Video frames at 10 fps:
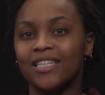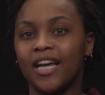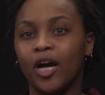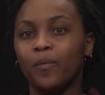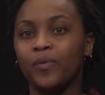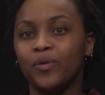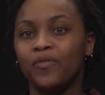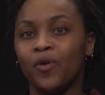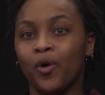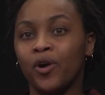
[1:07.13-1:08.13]
to help you
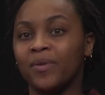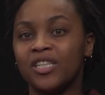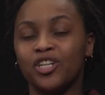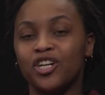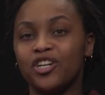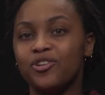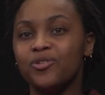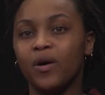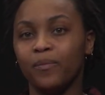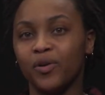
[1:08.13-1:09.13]
form into your new
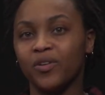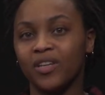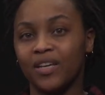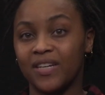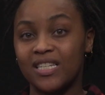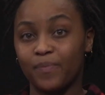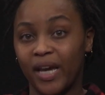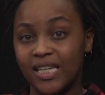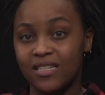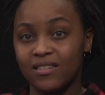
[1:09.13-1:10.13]
communal living
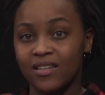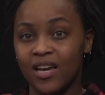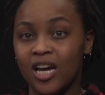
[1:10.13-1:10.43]
spaces.